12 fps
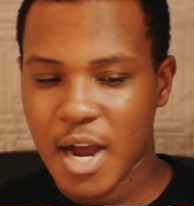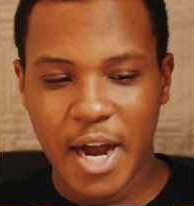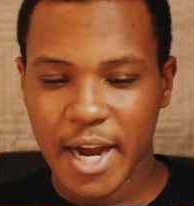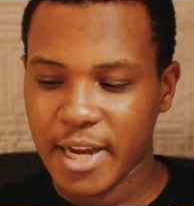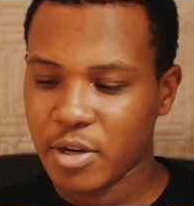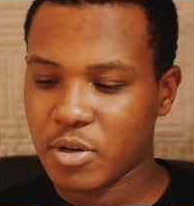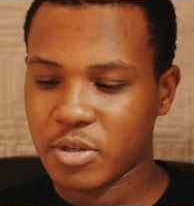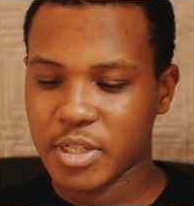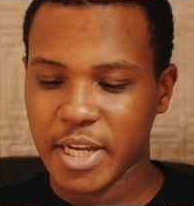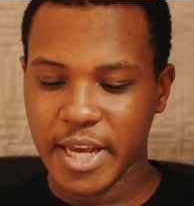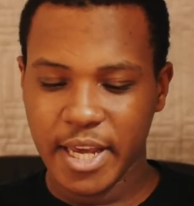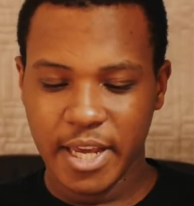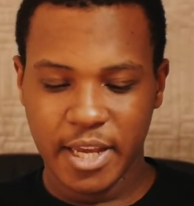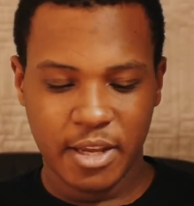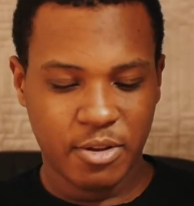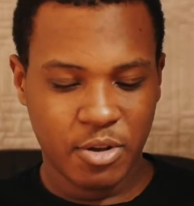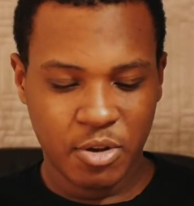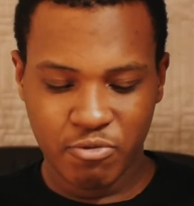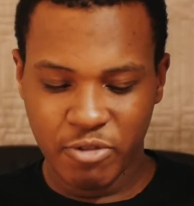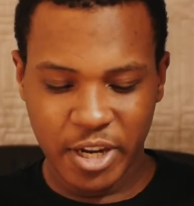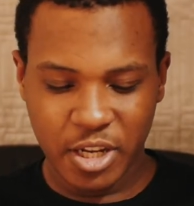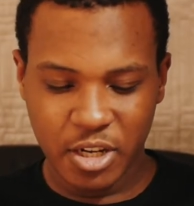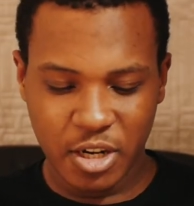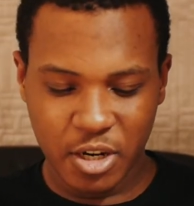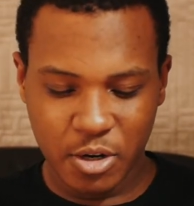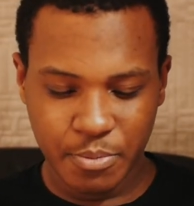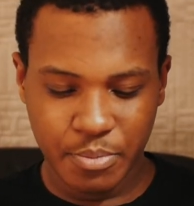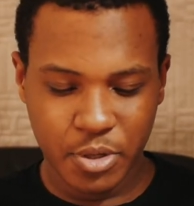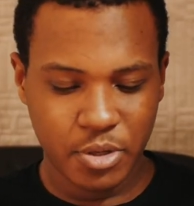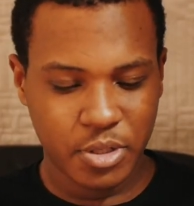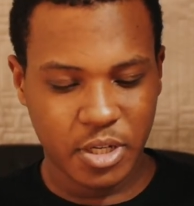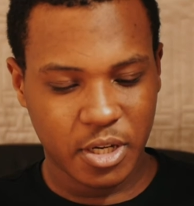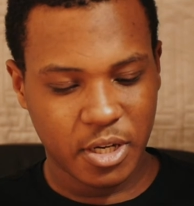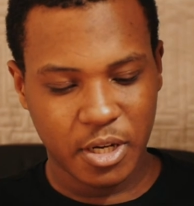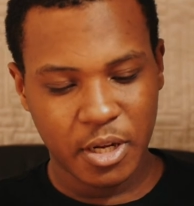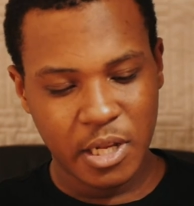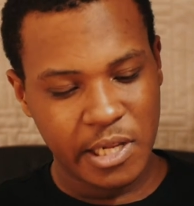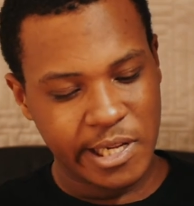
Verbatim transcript: I got a regular computer